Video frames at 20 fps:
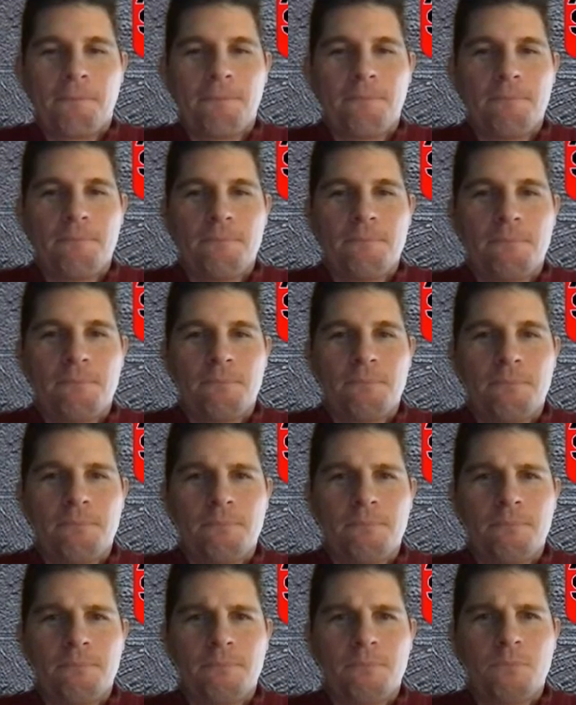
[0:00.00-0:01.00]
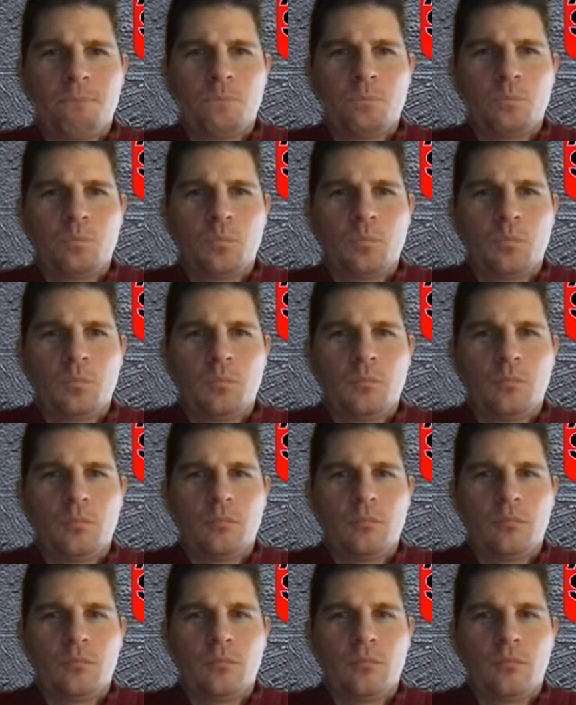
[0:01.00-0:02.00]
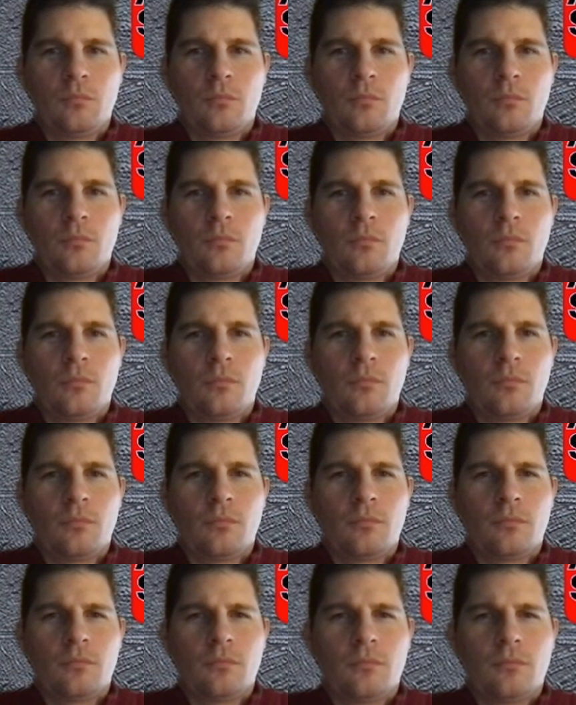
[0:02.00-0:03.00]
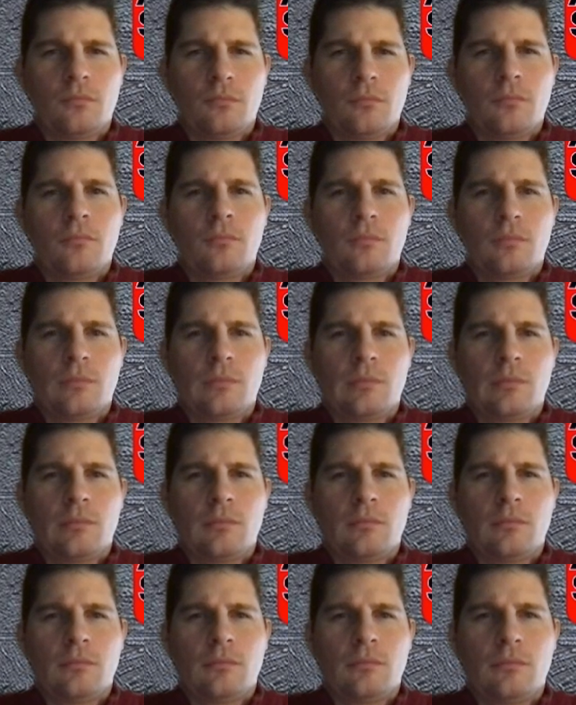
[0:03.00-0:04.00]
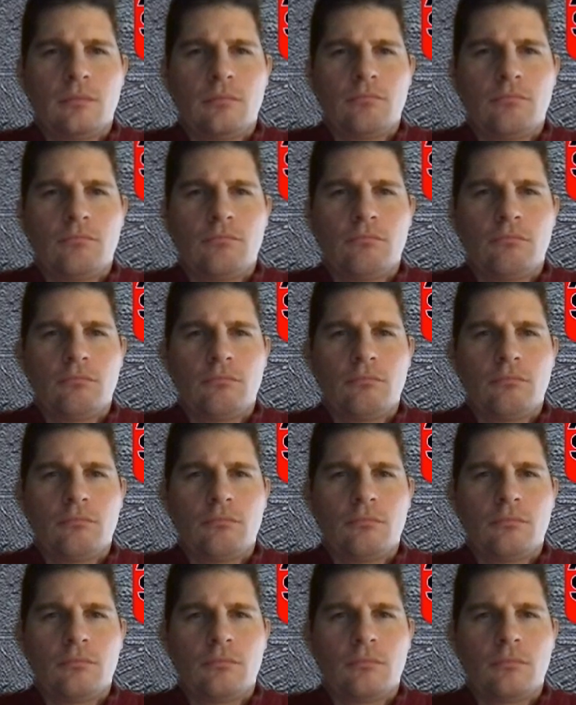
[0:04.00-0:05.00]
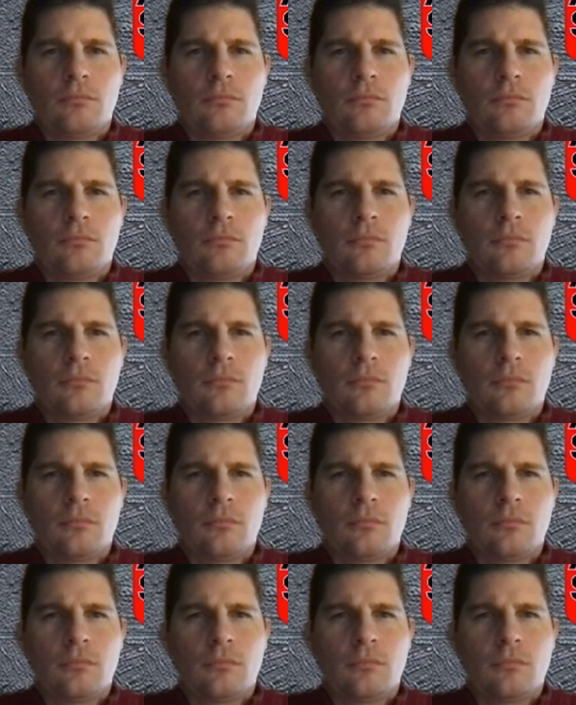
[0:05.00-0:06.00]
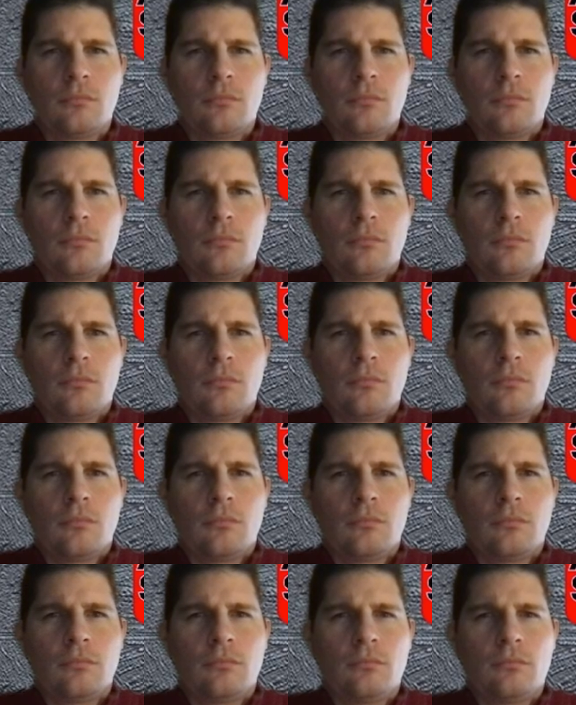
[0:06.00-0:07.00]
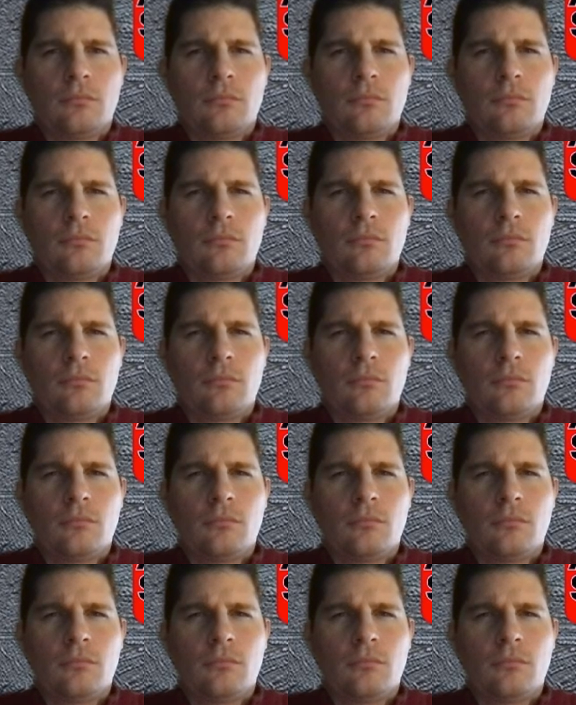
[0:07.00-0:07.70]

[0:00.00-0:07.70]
(not speaking)